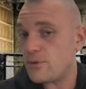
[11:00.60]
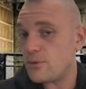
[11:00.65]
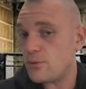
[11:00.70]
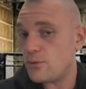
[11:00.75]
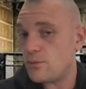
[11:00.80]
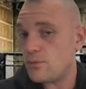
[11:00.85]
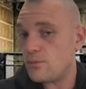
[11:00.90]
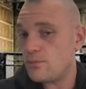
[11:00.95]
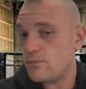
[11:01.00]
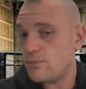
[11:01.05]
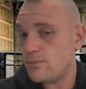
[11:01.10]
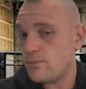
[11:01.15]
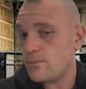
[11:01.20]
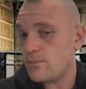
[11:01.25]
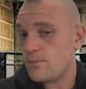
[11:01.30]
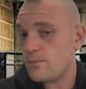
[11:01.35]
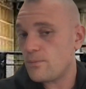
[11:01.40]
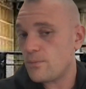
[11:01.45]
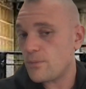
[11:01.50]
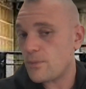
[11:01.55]
you
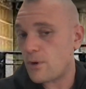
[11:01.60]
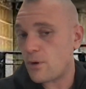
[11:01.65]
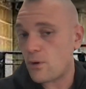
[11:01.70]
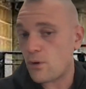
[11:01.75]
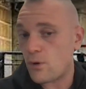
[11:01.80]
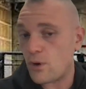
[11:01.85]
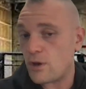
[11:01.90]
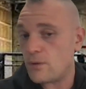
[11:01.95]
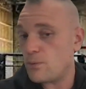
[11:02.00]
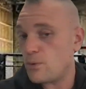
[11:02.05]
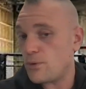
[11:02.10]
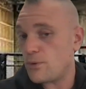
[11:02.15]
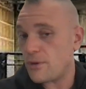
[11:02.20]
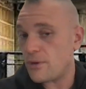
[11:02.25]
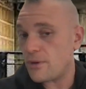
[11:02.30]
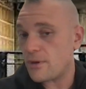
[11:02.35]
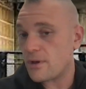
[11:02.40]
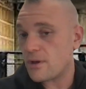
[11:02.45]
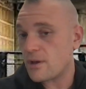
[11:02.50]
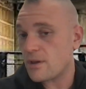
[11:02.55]
are able
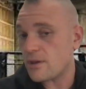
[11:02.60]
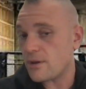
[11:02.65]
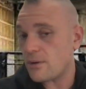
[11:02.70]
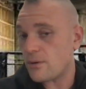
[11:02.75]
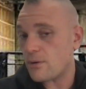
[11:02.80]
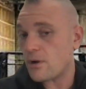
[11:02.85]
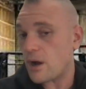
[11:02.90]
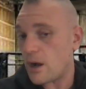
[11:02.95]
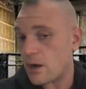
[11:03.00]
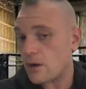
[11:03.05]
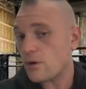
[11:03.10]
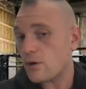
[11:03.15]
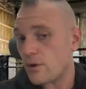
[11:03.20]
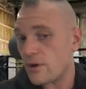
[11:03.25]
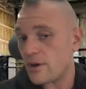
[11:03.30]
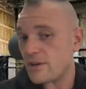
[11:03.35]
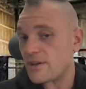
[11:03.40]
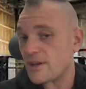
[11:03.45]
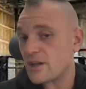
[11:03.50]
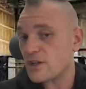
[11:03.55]
to you know, conquer
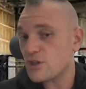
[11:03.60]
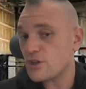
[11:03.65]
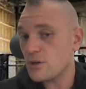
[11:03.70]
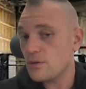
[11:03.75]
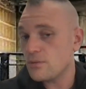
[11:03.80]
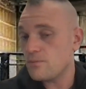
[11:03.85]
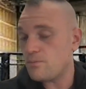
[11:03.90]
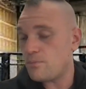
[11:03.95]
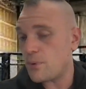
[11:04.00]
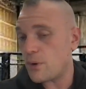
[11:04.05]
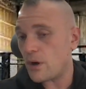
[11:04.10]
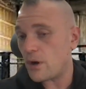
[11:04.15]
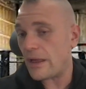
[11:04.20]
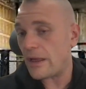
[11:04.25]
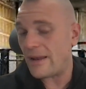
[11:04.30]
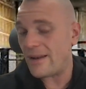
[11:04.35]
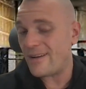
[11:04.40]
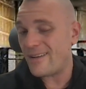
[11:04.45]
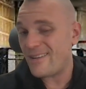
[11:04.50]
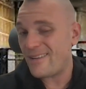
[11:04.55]
an addiction,
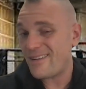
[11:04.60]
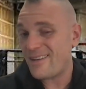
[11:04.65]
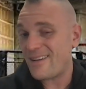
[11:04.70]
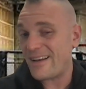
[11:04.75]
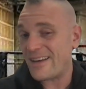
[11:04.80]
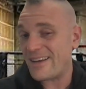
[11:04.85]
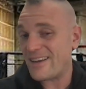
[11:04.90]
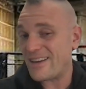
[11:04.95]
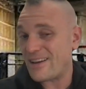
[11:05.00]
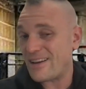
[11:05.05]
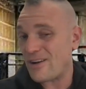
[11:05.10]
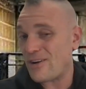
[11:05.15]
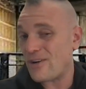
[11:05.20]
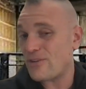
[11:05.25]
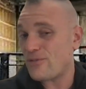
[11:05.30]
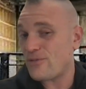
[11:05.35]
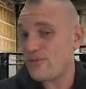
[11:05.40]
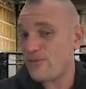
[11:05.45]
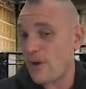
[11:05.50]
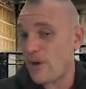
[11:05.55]
but I
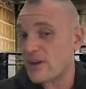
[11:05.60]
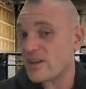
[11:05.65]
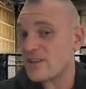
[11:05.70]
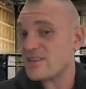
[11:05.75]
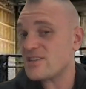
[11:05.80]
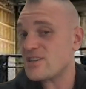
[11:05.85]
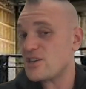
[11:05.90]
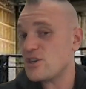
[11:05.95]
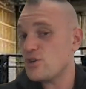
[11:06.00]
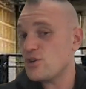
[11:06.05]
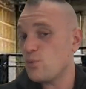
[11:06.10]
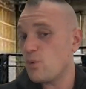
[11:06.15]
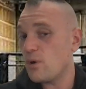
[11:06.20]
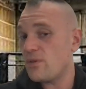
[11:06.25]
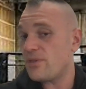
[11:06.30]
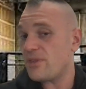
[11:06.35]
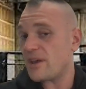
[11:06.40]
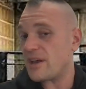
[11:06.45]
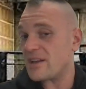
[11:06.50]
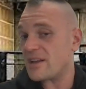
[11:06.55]
guarantee you
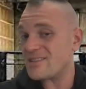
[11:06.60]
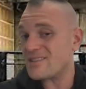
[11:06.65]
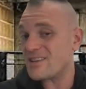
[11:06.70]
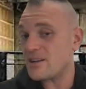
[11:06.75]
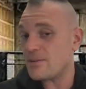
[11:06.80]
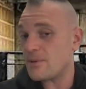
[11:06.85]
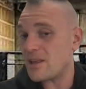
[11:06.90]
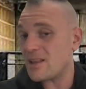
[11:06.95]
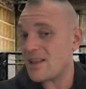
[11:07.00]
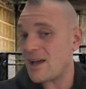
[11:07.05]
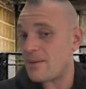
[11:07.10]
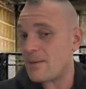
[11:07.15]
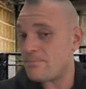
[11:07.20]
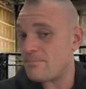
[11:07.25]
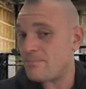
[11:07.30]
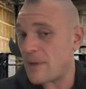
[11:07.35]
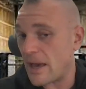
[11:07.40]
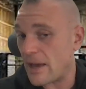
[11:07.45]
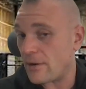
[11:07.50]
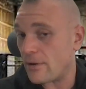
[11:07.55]
one thing, it's going to be a
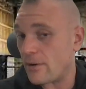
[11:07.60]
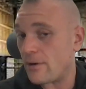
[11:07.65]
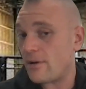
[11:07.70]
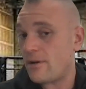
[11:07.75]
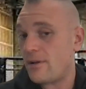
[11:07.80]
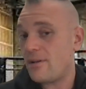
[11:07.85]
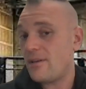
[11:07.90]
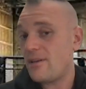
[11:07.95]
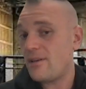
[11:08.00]
lot better